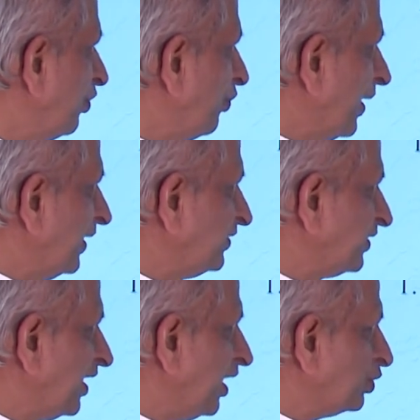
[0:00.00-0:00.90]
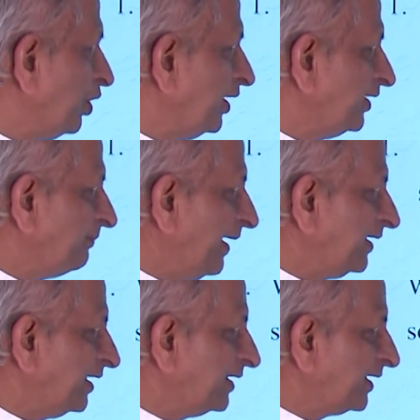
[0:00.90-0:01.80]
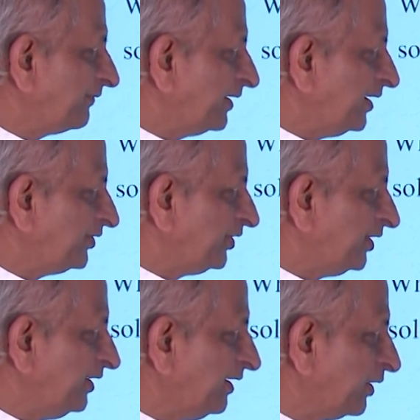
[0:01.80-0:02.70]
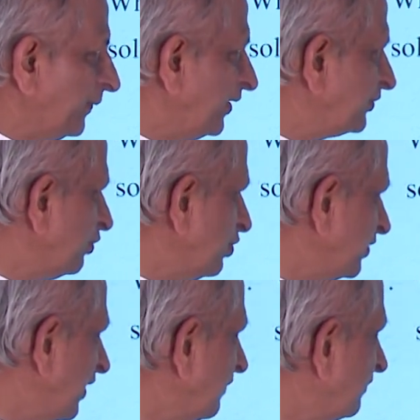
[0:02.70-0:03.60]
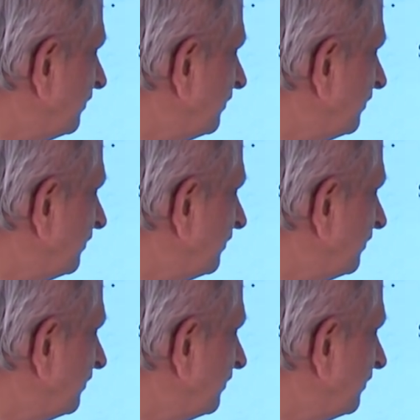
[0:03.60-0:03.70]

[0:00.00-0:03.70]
why ethyl alcohol is bad conductor of electricity in aqueous solution?